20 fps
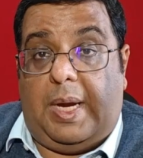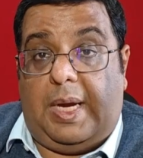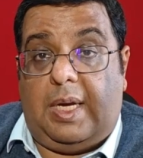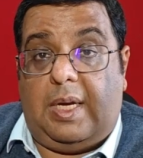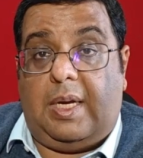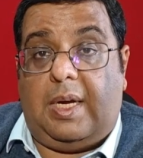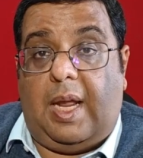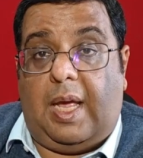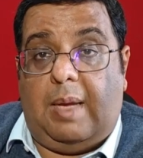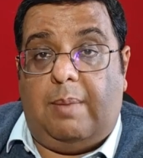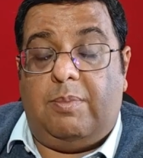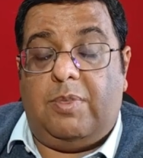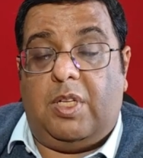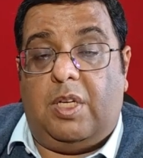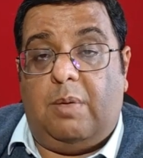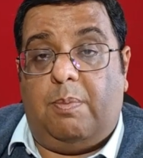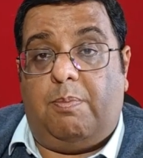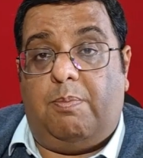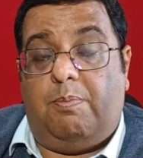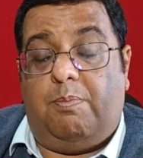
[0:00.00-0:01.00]
wait
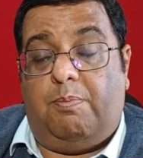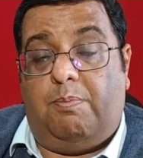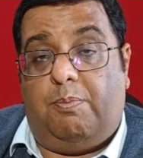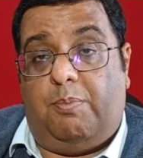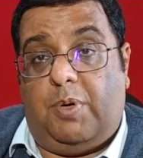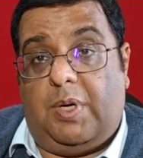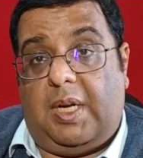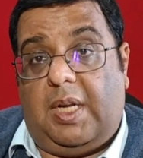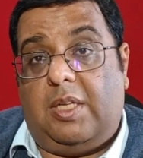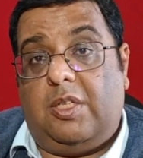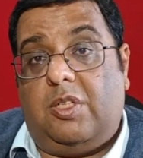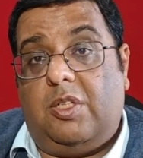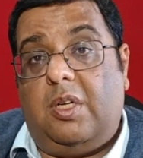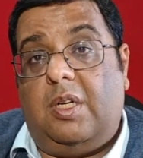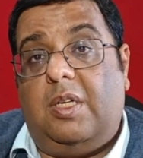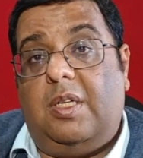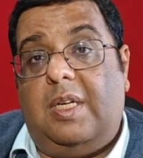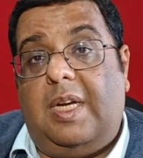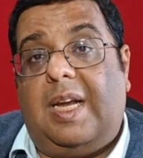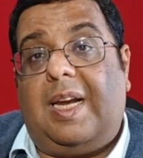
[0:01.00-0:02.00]
times and a
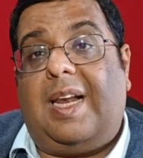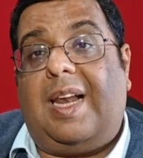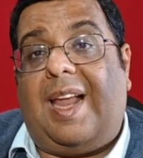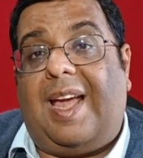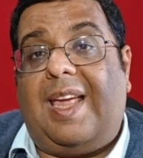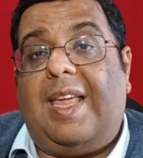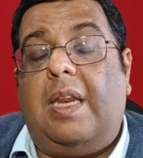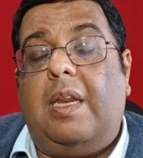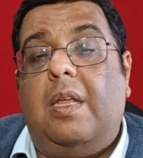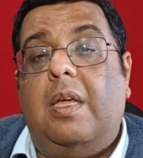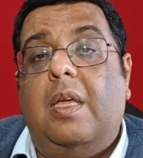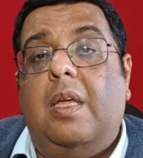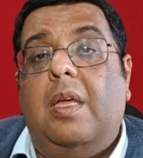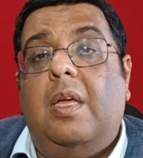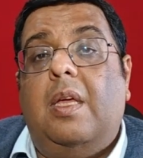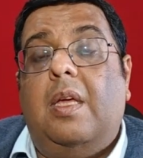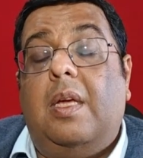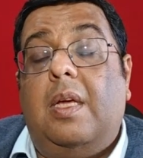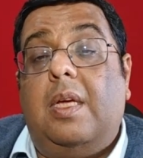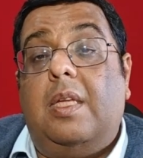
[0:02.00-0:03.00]
potential decline
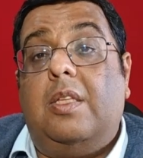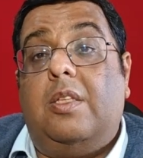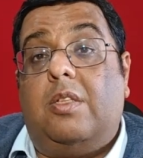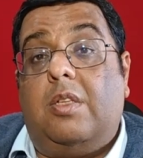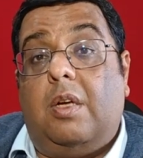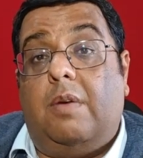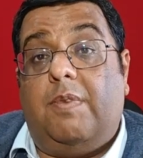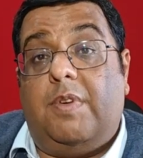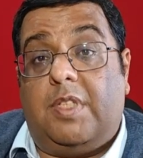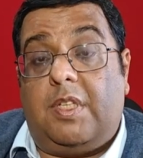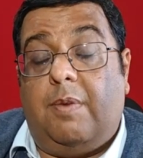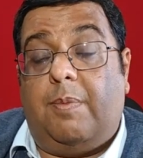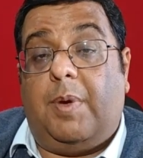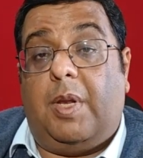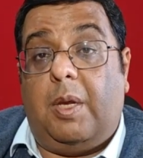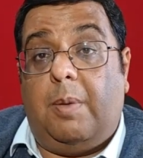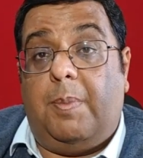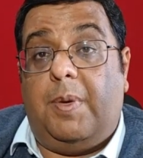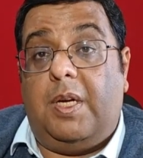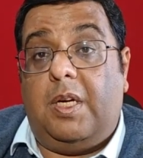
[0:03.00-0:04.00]
in service
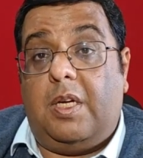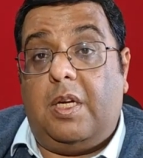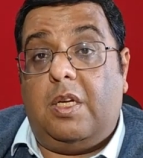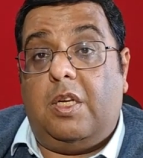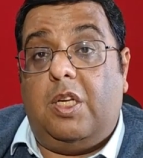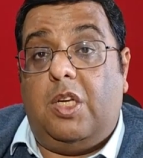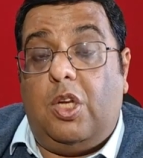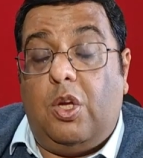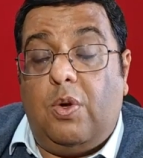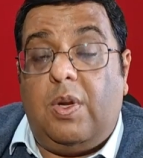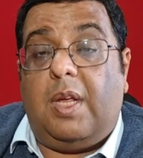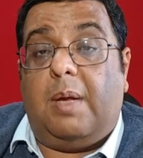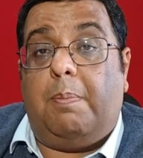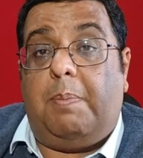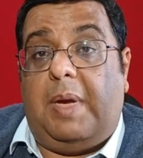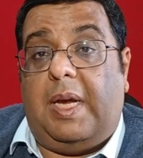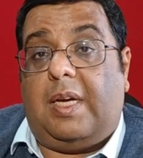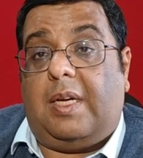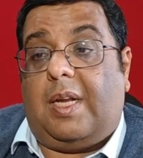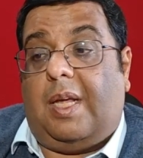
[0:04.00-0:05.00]
availability
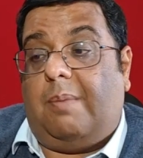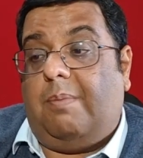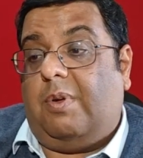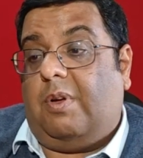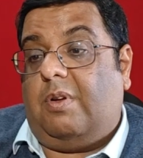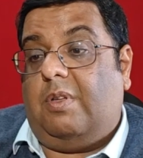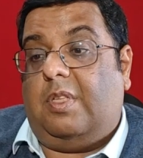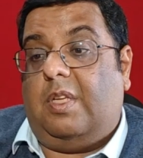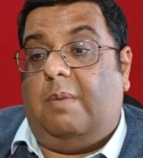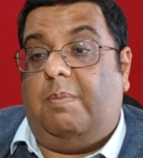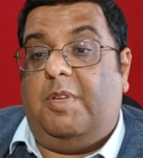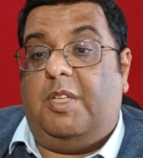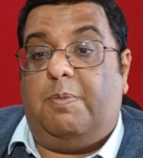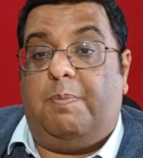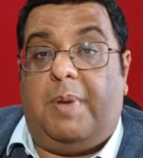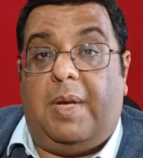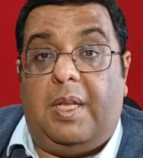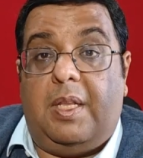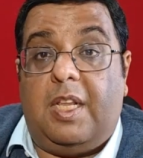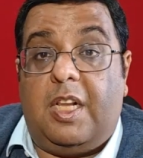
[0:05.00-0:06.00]
during peak time, because
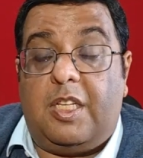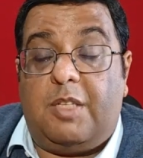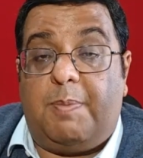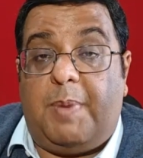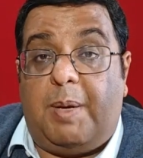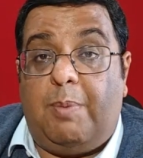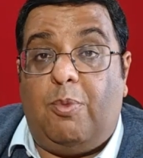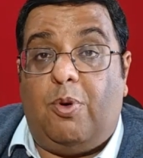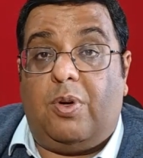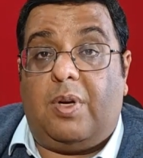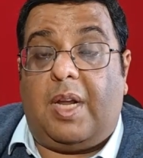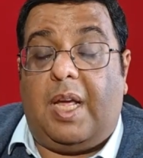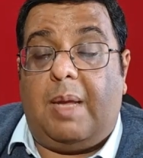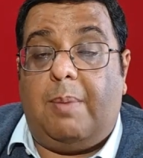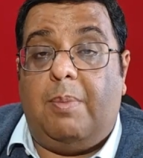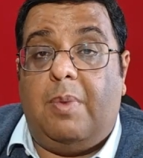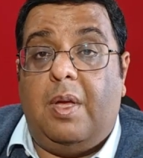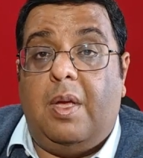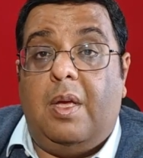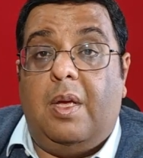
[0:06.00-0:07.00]
they'll spend more
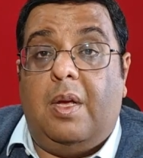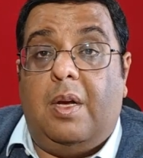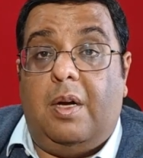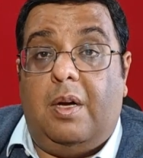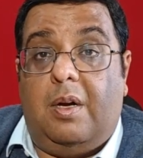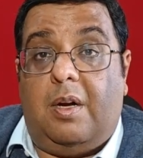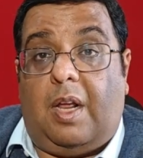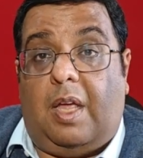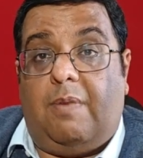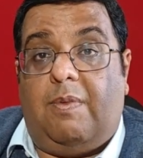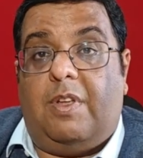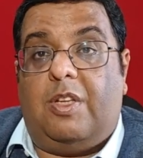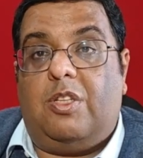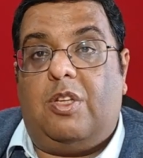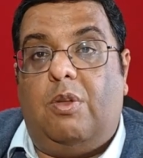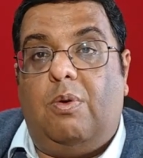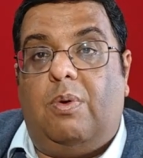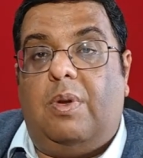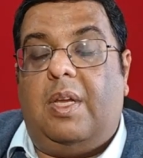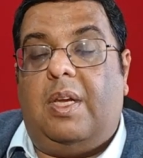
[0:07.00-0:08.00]
time driving
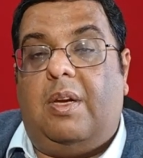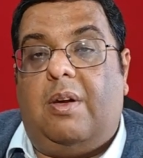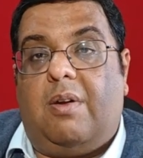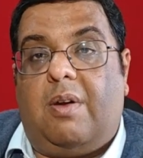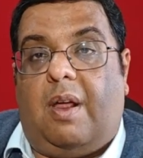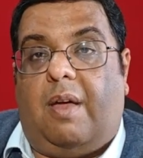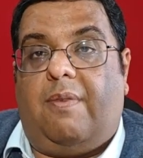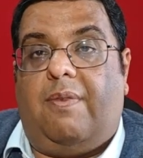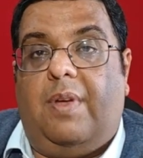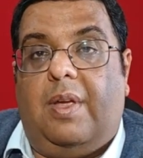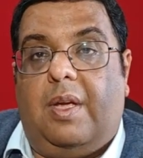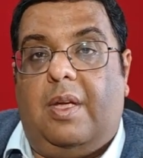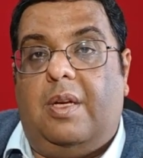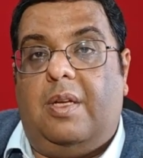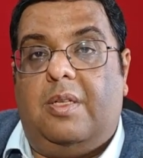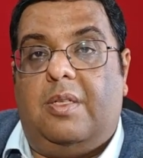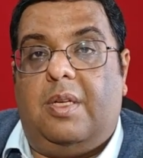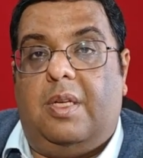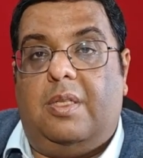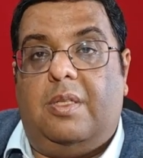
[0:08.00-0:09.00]
slowly in traffic,
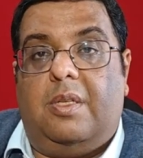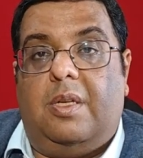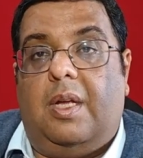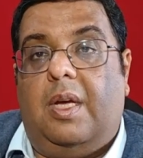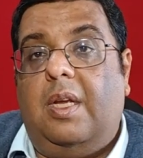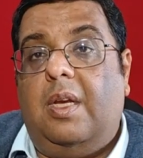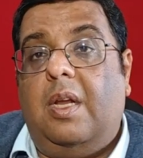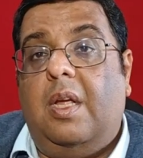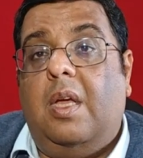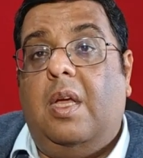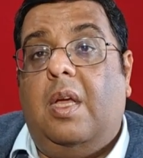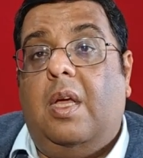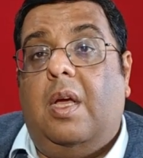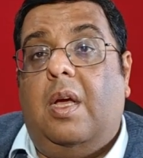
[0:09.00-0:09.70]
in a sense, right?